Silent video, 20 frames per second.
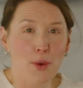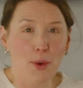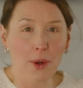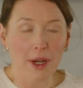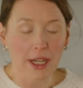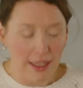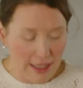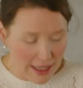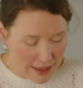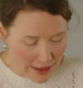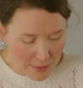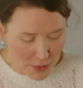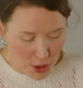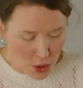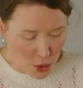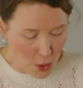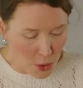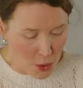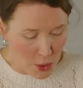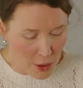We're gonna let them
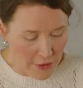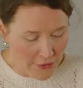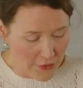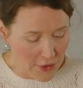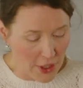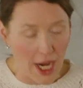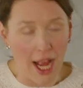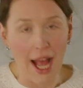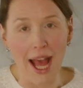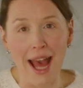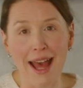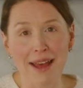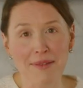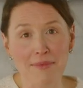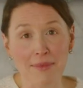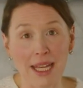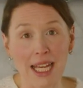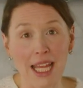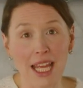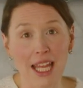cool for a
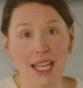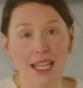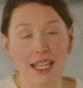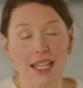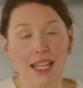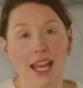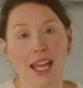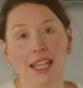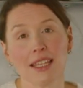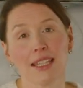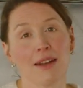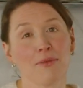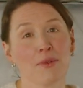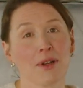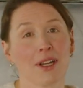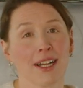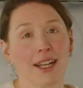hot minute, and then we're